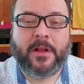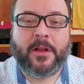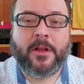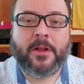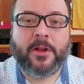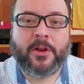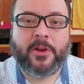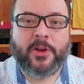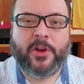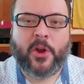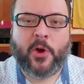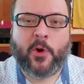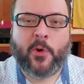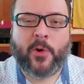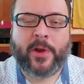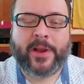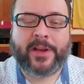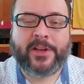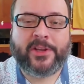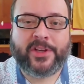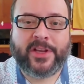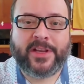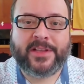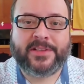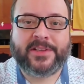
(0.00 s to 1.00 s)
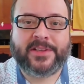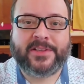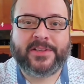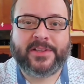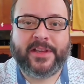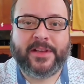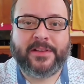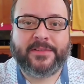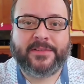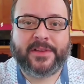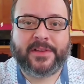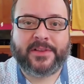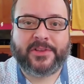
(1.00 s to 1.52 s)
Knowing Jesus
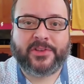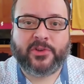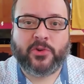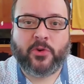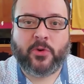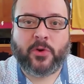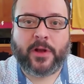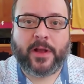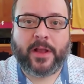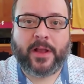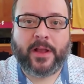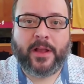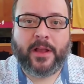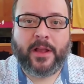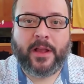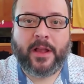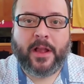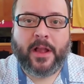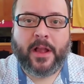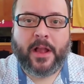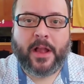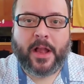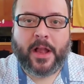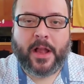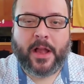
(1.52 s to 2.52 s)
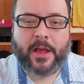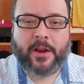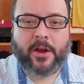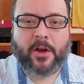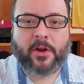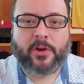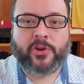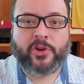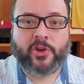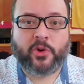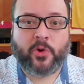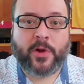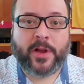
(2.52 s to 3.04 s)
gives us joy, and our
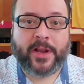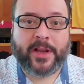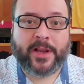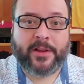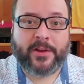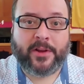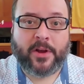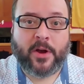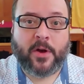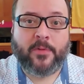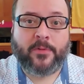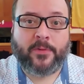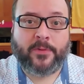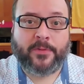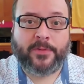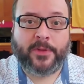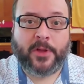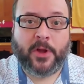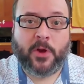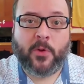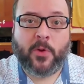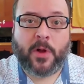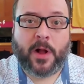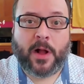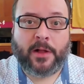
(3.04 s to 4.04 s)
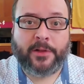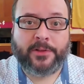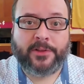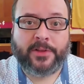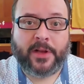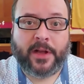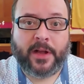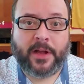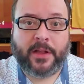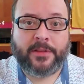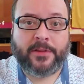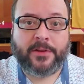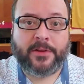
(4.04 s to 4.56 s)
joy can overflow onto
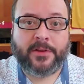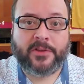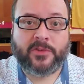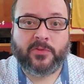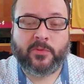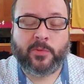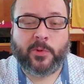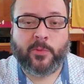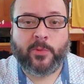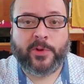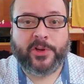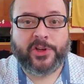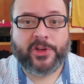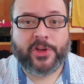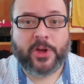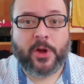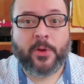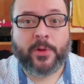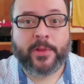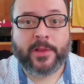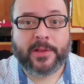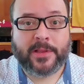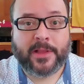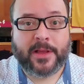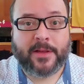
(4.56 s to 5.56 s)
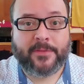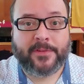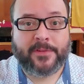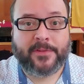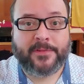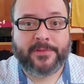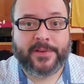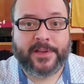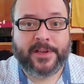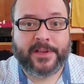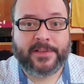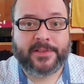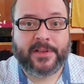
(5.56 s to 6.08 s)
others when we show the love of
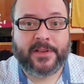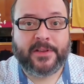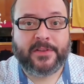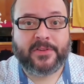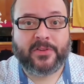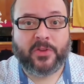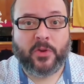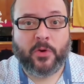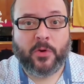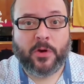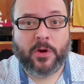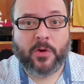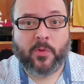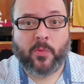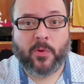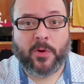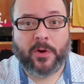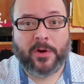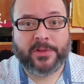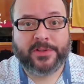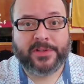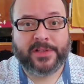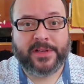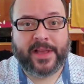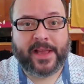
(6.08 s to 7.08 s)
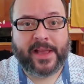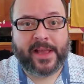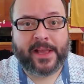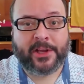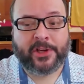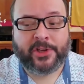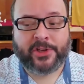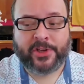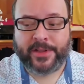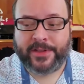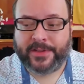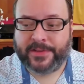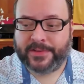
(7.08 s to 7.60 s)
Jesus through our words and
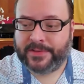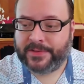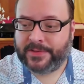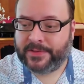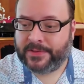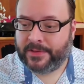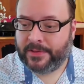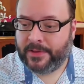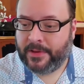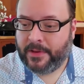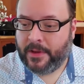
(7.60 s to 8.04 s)
actions.